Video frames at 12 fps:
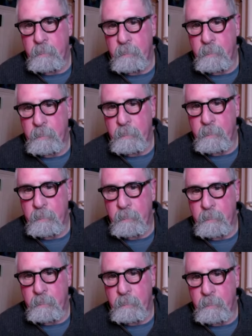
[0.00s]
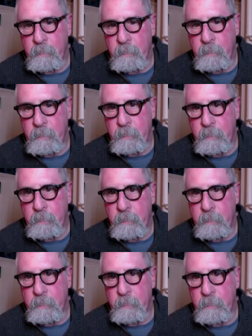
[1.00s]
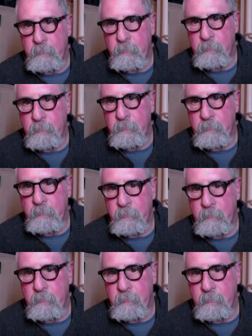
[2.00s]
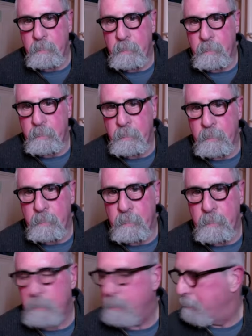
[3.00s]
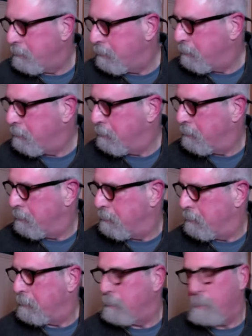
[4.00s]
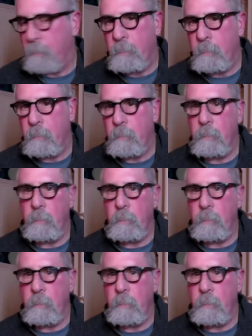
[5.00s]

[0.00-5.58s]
The person shown says nothing.